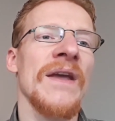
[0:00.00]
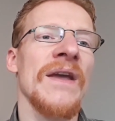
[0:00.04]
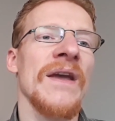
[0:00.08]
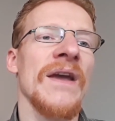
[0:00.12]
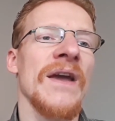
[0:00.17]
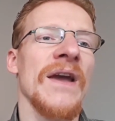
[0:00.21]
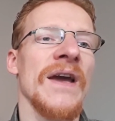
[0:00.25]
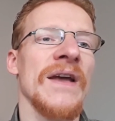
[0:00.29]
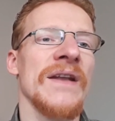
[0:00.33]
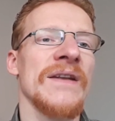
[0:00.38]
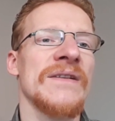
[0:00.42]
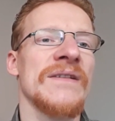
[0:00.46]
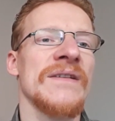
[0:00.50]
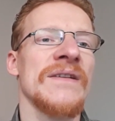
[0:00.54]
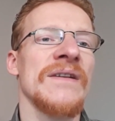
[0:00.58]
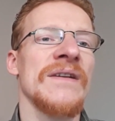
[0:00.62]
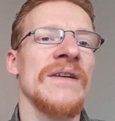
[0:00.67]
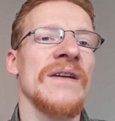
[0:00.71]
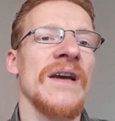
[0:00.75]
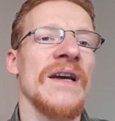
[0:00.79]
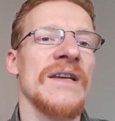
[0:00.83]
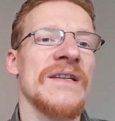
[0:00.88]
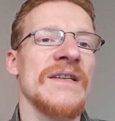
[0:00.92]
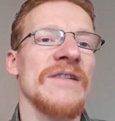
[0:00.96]
and
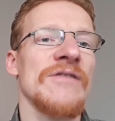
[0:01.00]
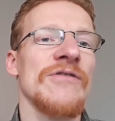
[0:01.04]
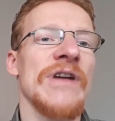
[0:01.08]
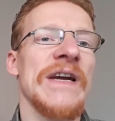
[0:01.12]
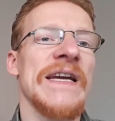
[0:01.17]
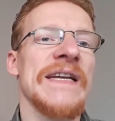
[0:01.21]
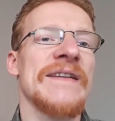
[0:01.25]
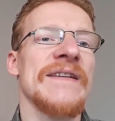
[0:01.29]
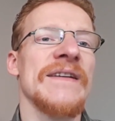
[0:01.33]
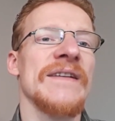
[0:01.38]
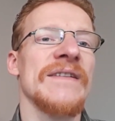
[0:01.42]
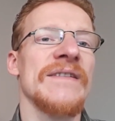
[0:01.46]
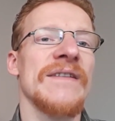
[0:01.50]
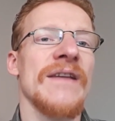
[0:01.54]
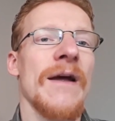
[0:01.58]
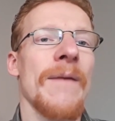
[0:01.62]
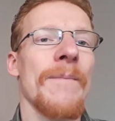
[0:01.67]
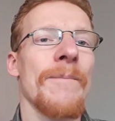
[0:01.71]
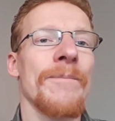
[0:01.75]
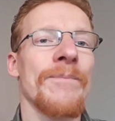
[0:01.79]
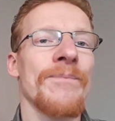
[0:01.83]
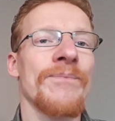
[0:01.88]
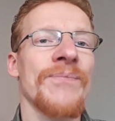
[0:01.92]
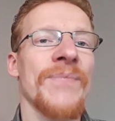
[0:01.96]
accelerating
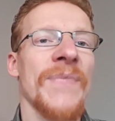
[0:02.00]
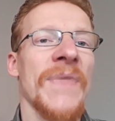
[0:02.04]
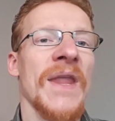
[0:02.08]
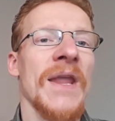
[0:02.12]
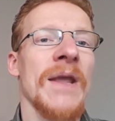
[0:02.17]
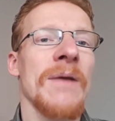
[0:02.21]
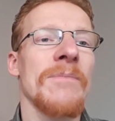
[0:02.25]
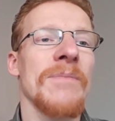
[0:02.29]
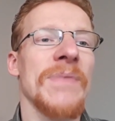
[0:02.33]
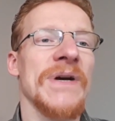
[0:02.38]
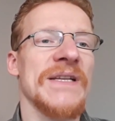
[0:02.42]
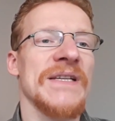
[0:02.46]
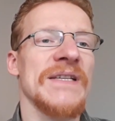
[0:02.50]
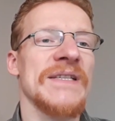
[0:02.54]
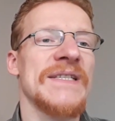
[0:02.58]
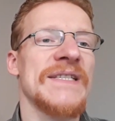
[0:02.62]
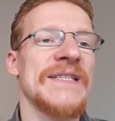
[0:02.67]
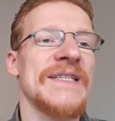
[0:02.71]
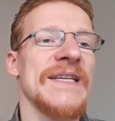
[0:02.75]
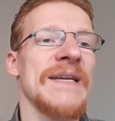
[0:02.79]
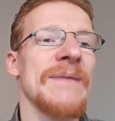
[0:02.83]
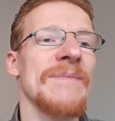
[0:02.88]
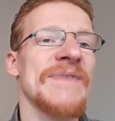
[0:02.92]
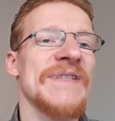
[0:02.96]
them. But it
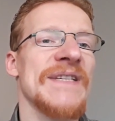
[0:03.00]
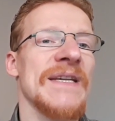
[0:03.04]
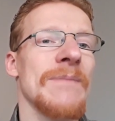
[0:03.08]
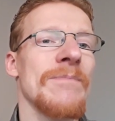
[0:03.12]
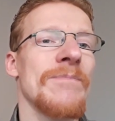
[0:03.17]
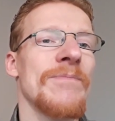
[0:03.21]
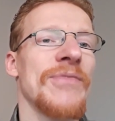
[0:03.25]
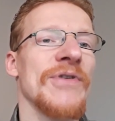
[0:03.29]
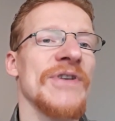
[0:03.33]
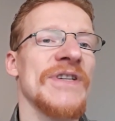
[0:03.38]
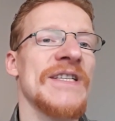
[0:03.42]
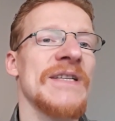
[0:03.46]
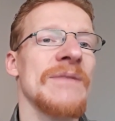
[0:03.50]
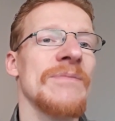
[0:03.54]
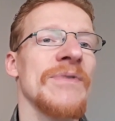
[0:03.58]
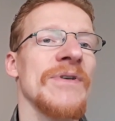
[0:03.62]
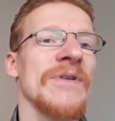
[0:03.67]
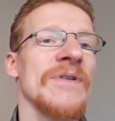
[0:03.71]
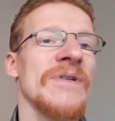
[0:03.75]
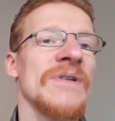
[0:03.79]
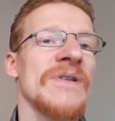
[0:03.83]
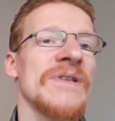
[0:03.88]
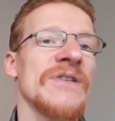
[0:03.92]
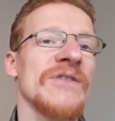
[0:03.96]
seems
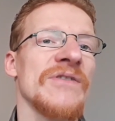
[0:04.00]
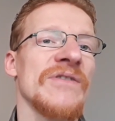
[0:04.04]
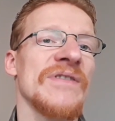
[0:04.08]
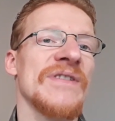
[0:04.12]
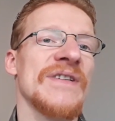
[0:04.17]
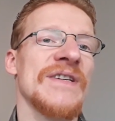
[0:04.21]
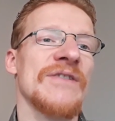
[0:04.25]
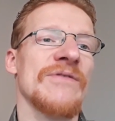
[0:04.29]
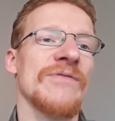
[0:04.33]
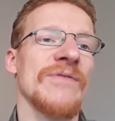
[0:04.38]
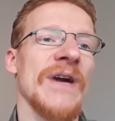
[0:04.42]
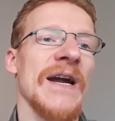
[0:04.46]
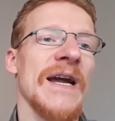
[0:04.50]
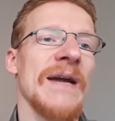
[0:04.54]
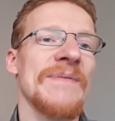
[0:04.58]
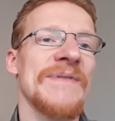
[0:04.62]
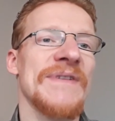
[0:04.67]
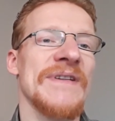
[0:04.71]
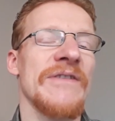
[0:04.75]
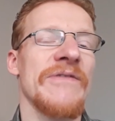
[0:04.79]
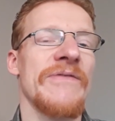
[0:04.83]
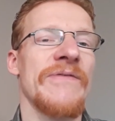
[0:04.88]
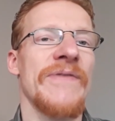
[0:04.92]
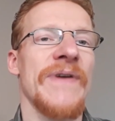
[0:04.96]
impossible to describe
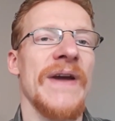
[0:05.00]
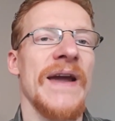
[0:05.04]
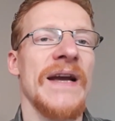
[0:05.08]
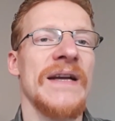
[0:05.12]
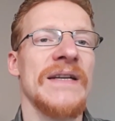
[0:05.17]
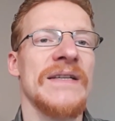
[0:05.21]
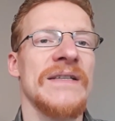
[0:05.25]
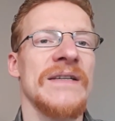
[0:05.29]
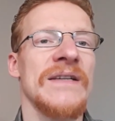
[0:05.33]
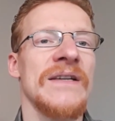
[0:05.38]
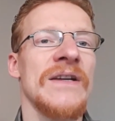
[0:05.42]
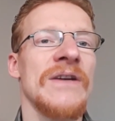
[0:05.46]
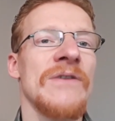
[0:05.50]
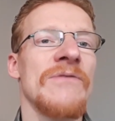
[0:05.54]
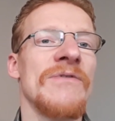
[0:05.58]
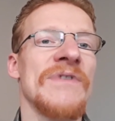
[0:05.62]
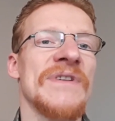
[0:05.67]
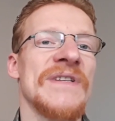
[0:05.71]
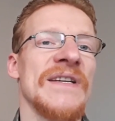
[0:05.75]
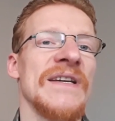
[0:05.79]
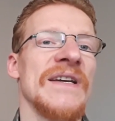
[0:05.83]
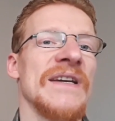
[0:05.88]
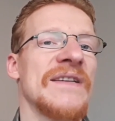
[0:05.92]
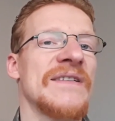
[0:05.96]
the effect with
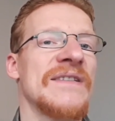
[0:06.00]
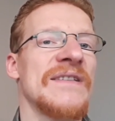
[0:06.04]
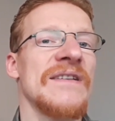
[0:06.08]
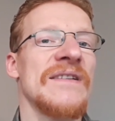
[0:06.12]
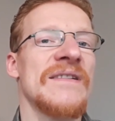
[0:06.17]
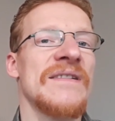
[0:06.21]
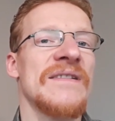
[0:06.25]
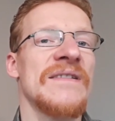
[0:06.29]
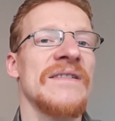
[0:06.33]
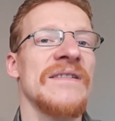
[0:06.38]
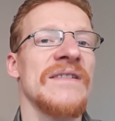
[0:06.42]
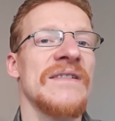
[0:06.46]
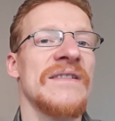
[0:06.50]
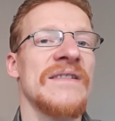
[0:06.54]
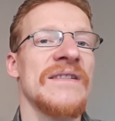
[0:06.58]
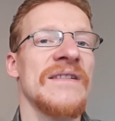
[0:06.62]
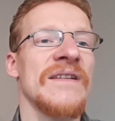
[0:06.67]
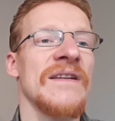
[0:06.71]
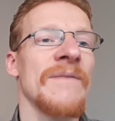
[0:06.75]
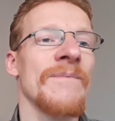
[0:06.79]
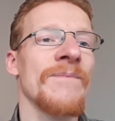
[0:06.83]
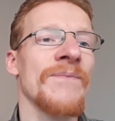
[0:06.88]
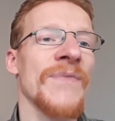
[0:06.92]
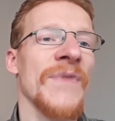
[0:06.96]
the
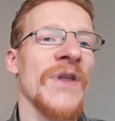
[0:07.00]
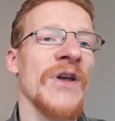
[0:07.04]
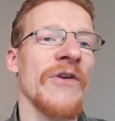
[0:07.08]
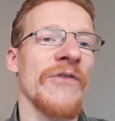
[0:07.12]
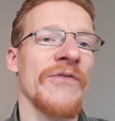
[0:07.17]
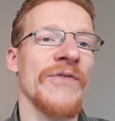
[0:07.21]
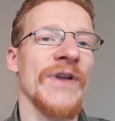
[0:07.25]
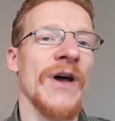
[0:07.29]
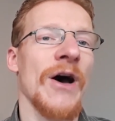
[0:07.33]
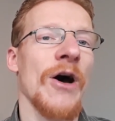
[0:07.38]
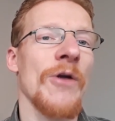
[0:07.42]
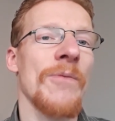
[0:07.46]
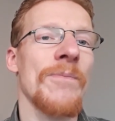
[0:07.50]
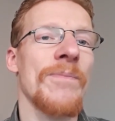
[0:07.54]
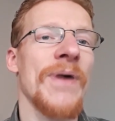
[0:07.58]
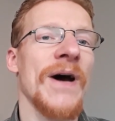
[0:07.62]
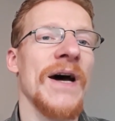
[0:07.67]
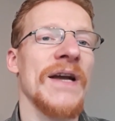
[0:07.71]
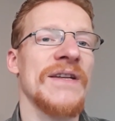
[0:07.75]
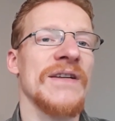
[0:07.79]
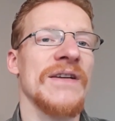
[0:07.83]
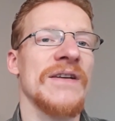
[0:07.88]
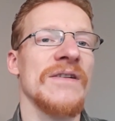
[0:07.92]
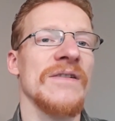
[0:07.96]
existence of known
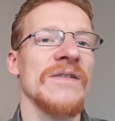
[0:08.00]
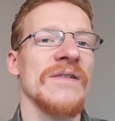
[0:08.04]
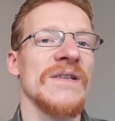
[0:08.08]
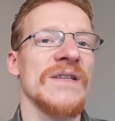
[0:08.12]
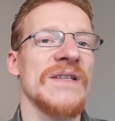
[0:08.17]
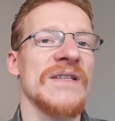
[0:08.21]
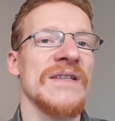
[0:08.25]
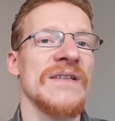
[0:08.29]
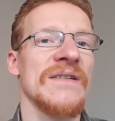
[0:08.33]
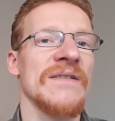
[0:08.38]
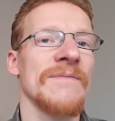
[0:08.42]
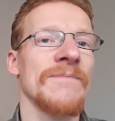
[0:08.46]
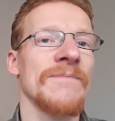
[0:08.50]
particles.